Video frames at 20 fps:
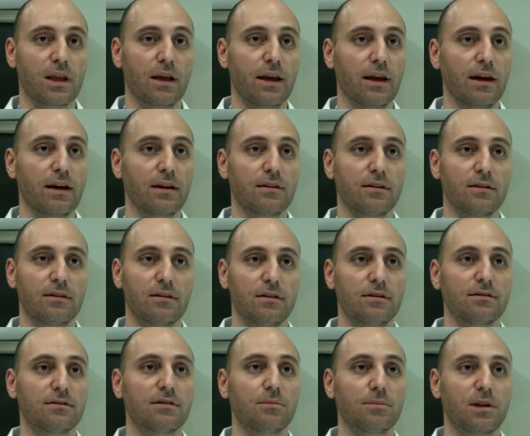And
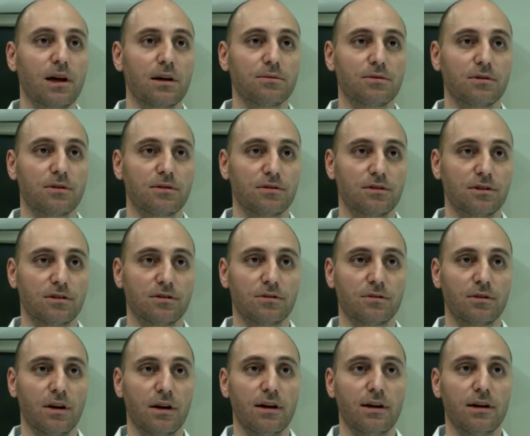sometimes there's
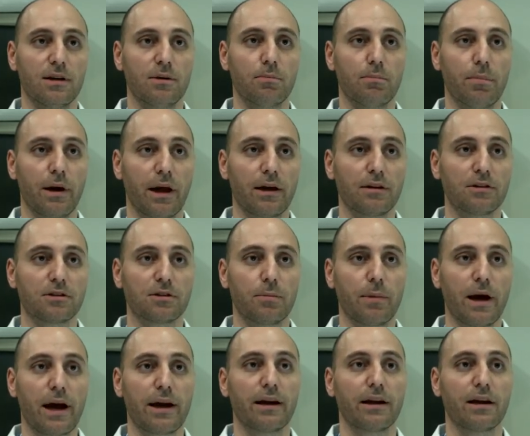just bad
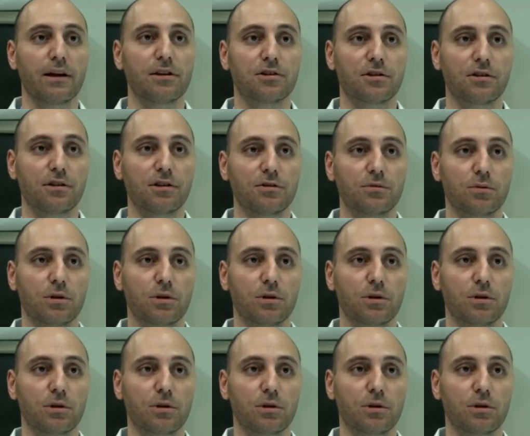traumatic injuries